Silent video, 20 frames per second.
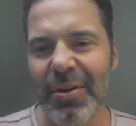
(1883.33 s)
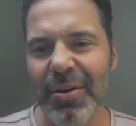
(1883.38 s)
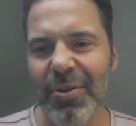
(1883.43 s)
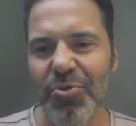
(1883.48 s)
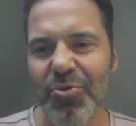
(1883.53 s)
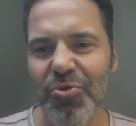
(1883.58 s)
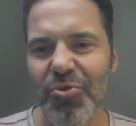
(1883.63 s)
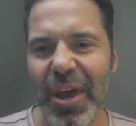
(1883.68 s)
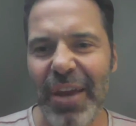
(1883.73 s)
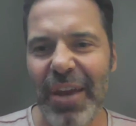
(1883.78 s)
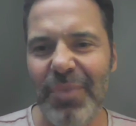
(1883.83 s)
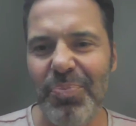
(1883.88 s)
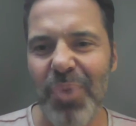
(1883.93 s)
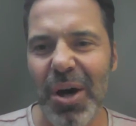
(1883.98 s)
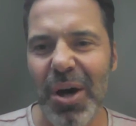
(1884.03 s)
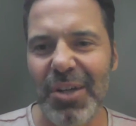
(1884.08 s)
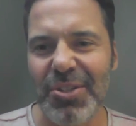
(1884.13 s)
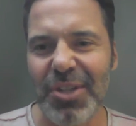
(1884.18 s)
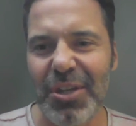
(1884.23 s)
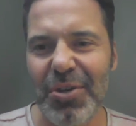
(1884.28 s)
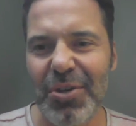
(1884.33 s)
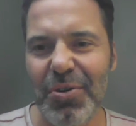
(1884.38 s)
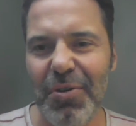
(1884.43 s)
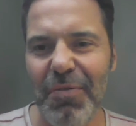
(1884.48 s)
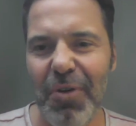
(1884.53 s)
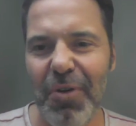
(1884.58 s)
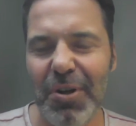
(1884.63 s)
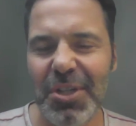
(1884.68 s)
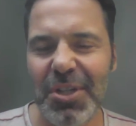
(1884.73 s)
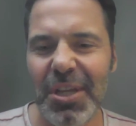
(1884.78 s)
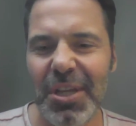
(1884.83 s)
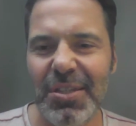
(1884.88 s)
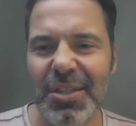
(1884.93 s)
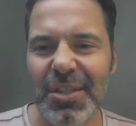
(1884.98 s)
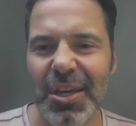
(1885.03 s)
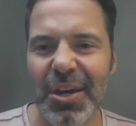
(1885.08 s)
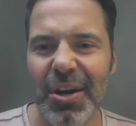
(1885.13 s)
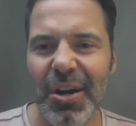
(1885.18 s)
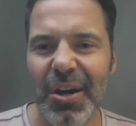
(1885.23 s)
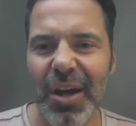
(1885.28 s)
great Boston universities
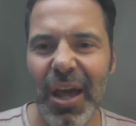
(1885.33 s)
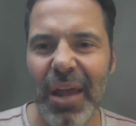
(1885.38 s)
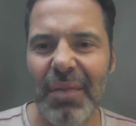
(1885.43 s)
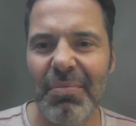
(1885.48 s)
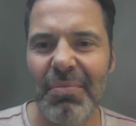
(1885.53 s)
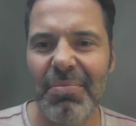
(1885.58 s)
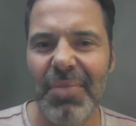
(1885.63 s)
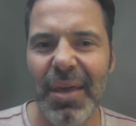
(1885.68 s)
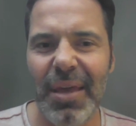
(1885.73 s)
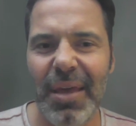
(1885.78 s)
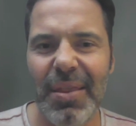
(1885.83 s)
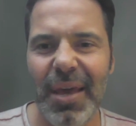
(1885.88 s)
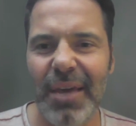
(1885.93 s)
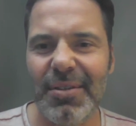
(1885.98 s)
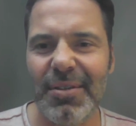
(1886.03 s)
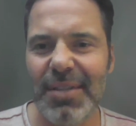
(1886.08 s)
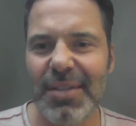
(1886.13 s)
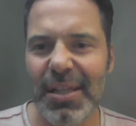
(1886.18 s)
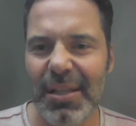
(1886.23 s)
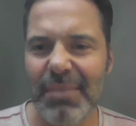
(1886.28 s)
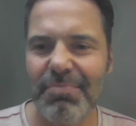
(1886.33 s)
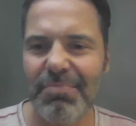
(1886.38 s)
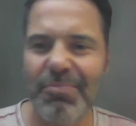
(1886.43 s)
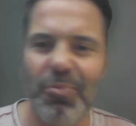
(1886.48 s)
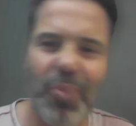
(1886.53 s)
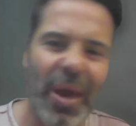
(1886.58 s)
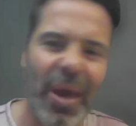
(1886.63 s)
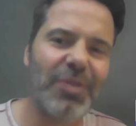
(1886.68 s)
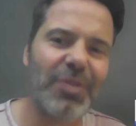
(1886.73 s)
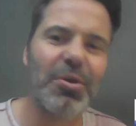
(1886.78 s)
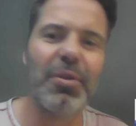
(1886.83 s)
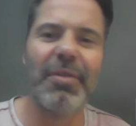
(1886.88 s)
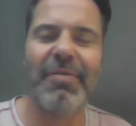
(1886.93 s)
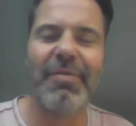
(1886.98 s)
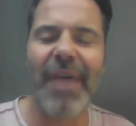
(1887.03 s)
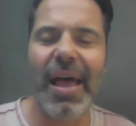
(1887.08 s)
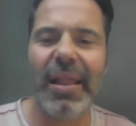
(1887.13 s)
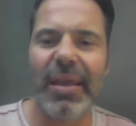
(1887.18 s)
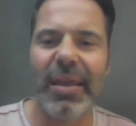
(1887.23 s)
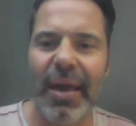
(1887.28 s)
here, and they still went to the
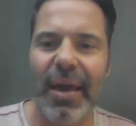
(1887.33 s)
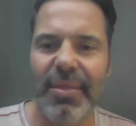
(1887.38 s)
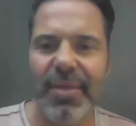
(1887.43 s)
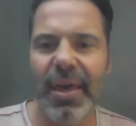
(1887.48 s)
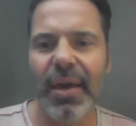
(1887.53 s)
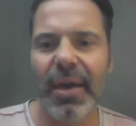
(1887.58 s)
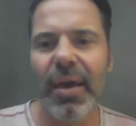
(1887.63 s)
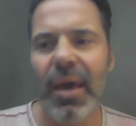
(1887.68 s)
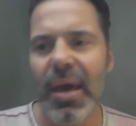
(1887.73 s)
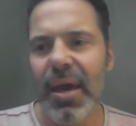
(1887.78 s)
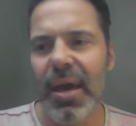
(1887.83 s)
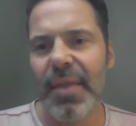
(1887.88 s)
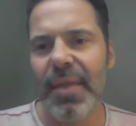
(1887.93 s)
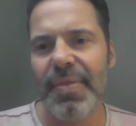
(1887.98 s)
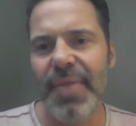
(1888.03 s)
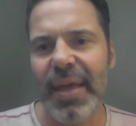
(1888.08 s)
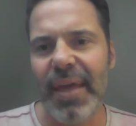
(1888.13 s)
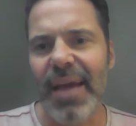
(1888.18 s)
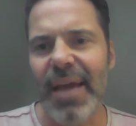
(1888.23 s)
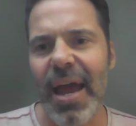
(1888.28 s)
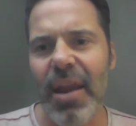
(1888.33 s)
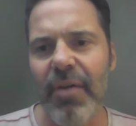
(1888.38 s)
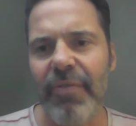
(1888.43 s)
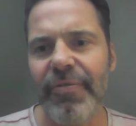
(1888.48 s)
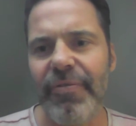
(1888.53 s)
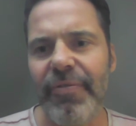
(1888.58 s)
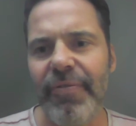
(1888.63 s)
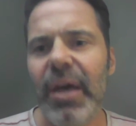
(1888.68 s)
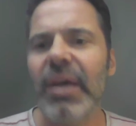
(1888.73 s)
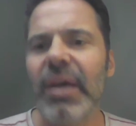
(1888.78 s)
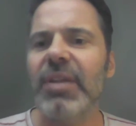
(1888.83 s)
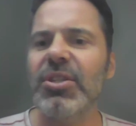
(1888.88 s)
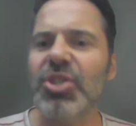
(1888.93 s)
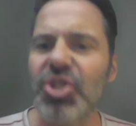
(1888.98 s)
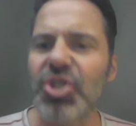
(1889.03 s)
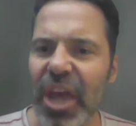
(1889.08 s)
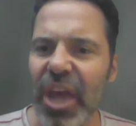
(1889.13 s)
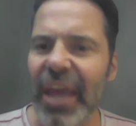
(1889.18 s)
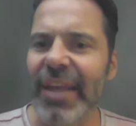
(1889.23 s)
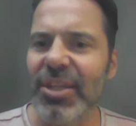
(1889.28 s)
Valley. I think that kind of
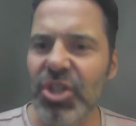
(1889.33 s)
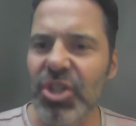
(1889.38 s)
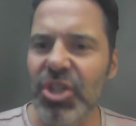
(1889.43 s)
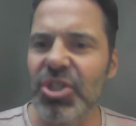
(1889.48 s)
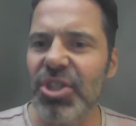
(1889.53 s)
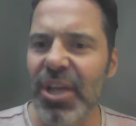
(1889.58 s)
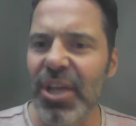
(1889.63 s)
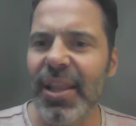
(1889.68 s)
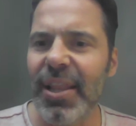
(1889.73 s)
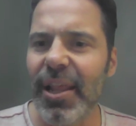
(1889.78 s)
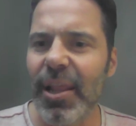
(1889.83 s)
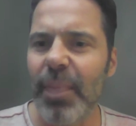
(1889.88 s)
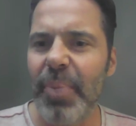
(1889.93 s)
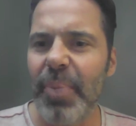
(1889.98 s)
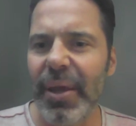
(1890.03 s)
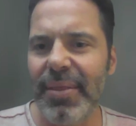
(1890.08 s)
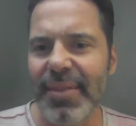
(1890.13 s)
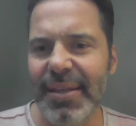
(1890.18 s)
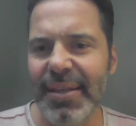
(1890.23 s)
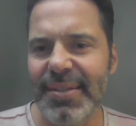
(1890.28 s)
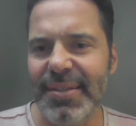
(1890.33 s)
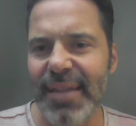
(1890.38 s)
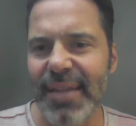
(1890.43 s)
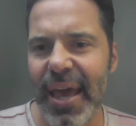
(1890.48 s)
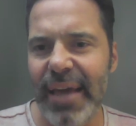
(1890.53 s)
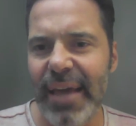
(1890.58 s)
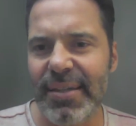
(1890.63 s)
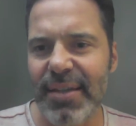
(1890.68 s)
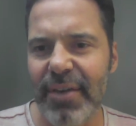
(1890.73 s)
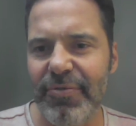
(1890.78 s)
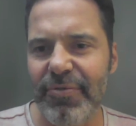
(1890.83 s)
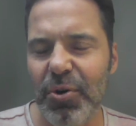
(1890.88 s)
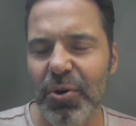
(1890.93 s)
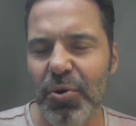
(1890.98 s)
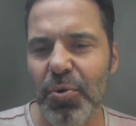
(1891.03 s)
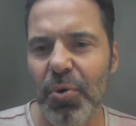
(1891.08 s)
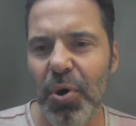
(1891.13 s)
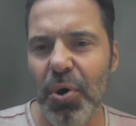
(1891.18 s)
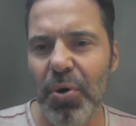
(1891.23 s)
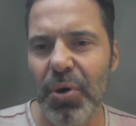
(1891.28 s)
changes a little bit these days after
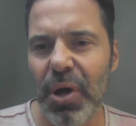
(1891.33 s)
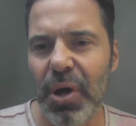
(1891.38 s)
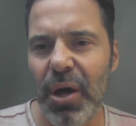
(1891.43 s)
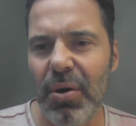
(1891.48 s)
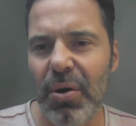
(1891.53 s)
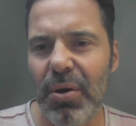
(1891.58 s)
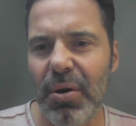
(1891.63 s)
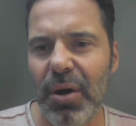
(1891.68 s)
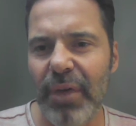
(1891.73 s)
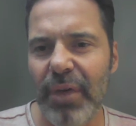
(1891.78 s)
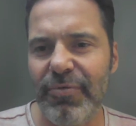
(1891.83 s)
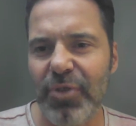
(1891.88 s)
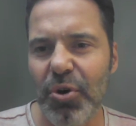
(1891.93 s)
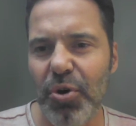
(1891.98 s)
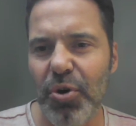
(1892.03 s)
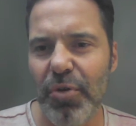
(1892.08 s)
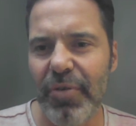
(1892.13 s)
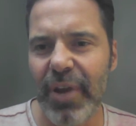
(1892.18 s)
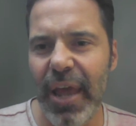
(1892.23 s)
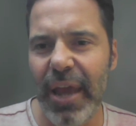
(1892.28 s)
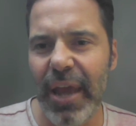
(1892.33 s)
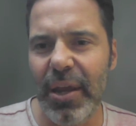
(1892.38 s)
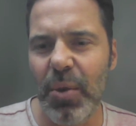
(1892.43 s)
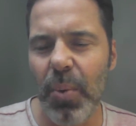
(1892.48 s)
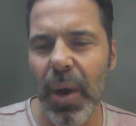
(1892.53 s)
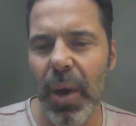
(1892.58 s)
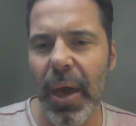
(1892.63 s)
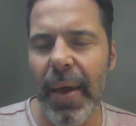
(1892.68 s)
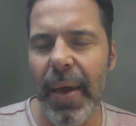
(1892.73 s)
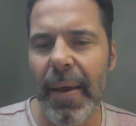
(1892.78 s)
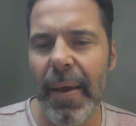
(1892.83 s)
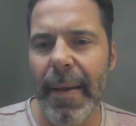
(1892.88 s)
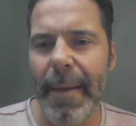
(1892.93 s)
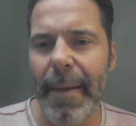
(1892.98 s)
Corona or after COVID anyway.